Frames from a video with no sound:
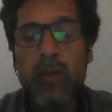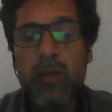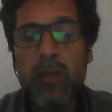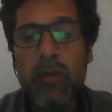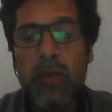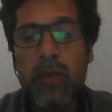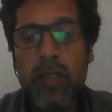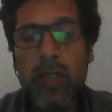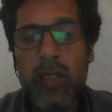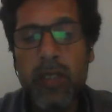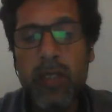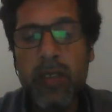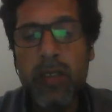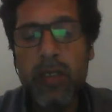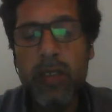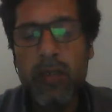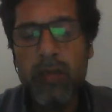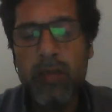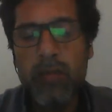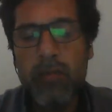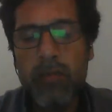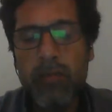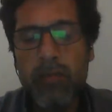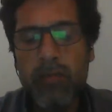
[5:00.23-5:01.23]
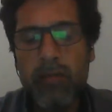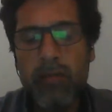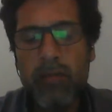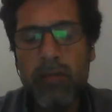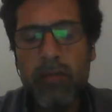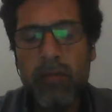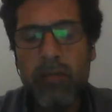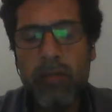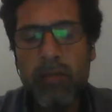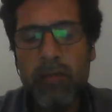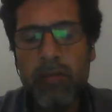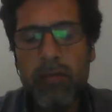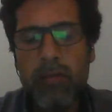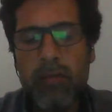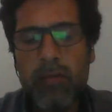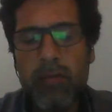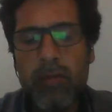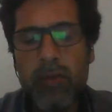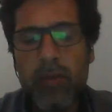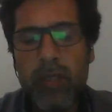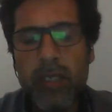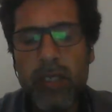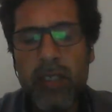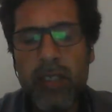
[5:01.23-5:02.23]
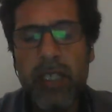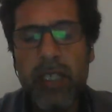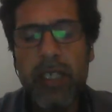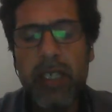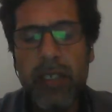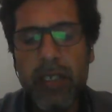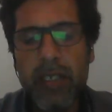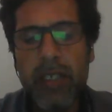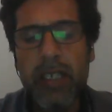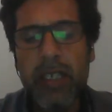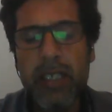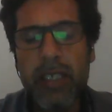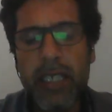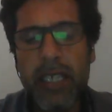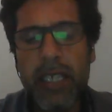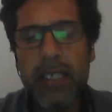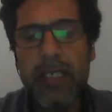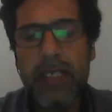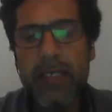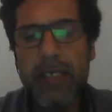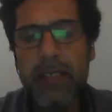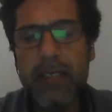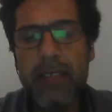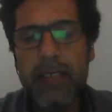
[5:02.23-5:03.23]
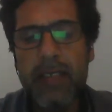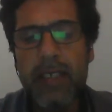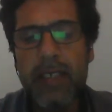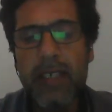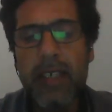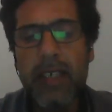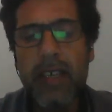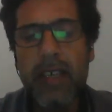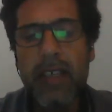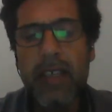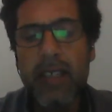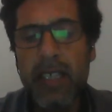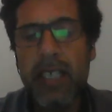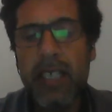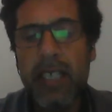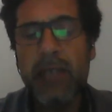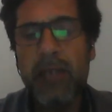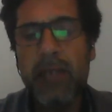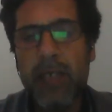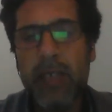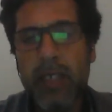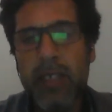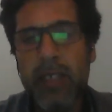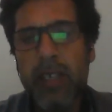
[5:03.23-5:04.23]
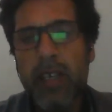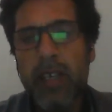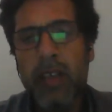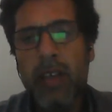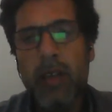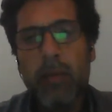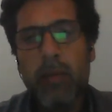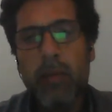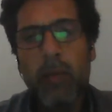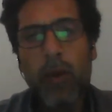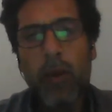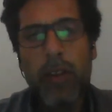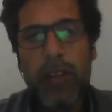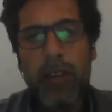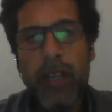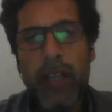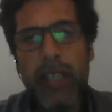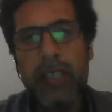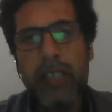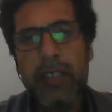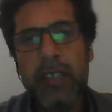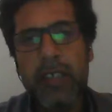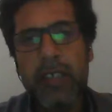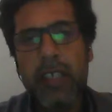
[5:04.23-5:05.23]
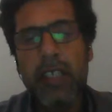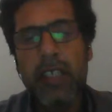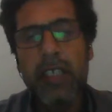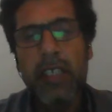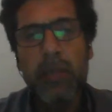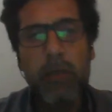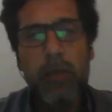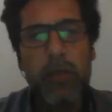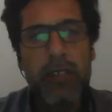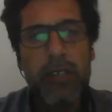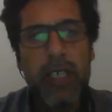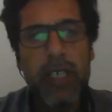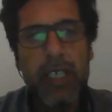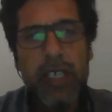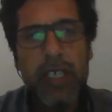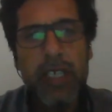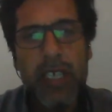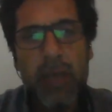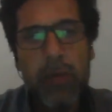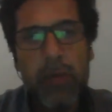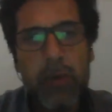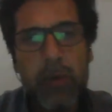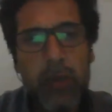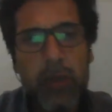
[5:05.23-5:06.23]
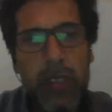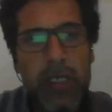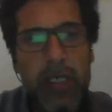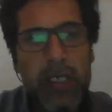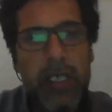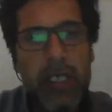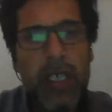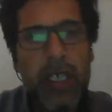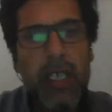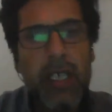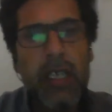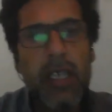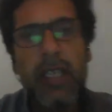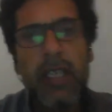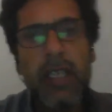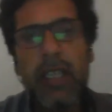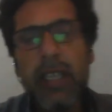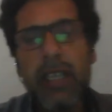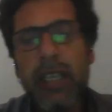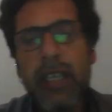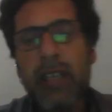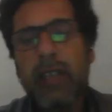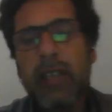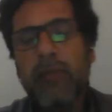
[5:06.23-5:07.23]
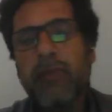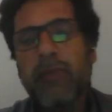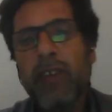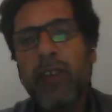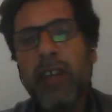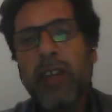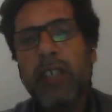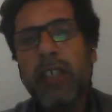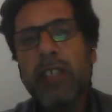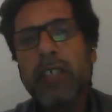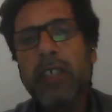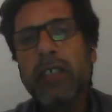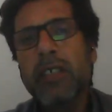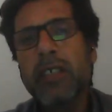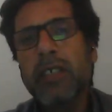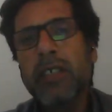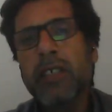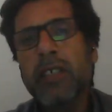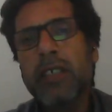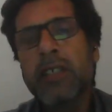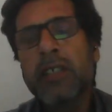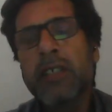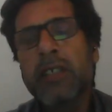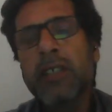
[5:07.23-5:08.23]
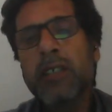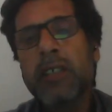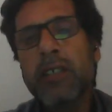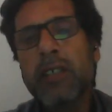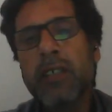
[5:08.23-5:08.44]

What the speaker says: to the to the center, and that is the river. Both sides, they both sides come to it. They find in it